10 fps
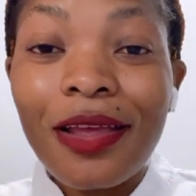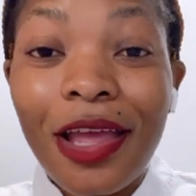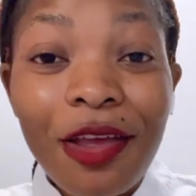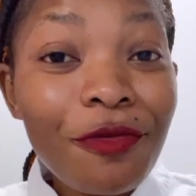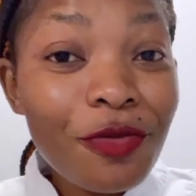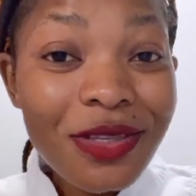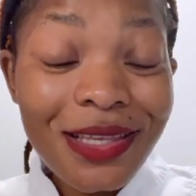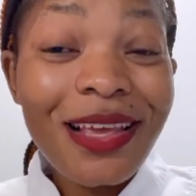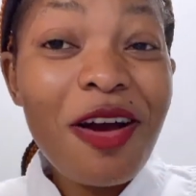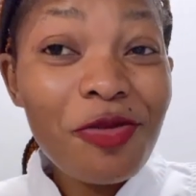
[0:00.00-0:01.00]
If you
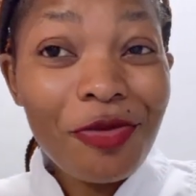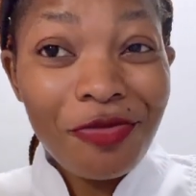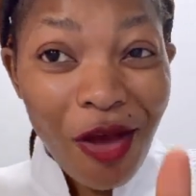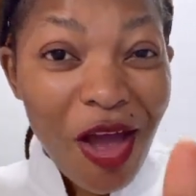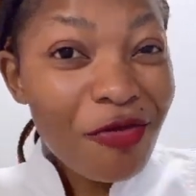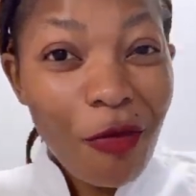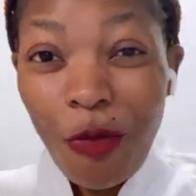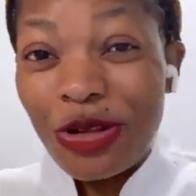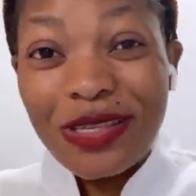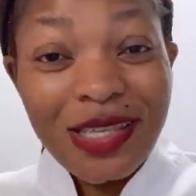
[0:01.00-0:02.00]
see out of 5
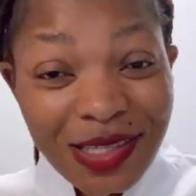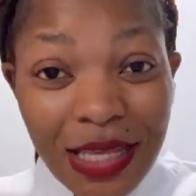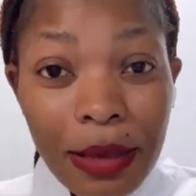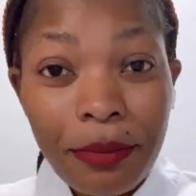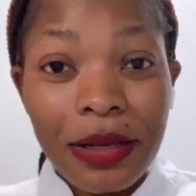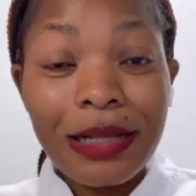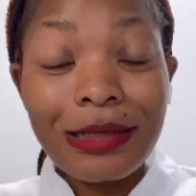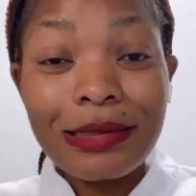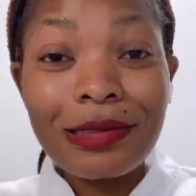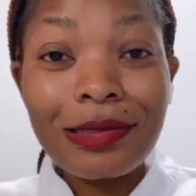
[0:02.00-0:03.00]
or 6
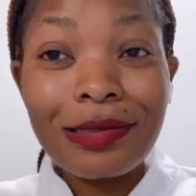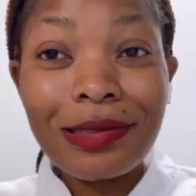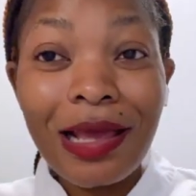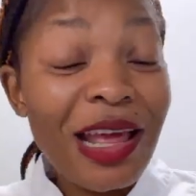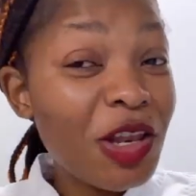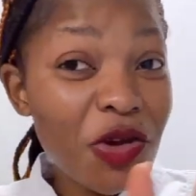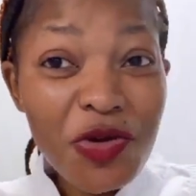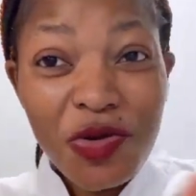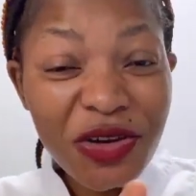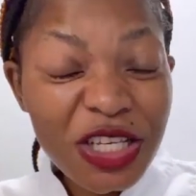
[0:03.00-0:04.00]
companies and
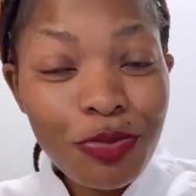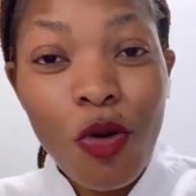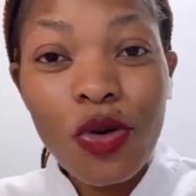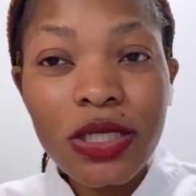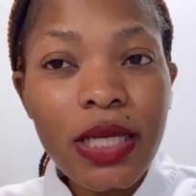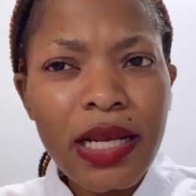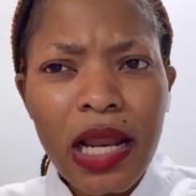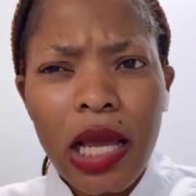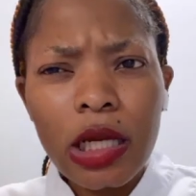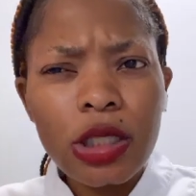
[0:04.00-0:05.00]
no response in
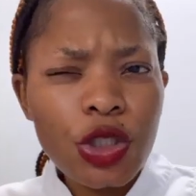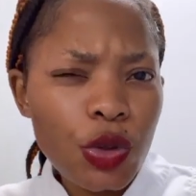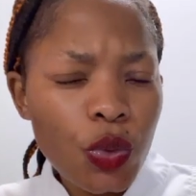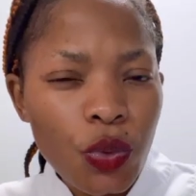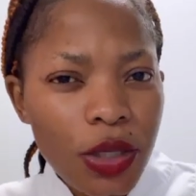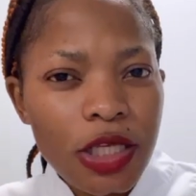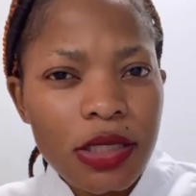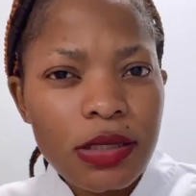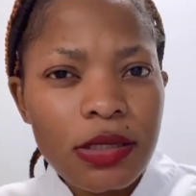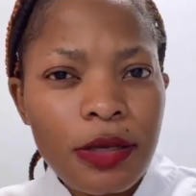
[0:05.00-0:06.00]
like 2
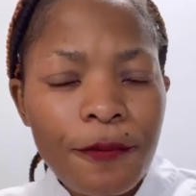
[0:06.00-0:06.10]
weeks,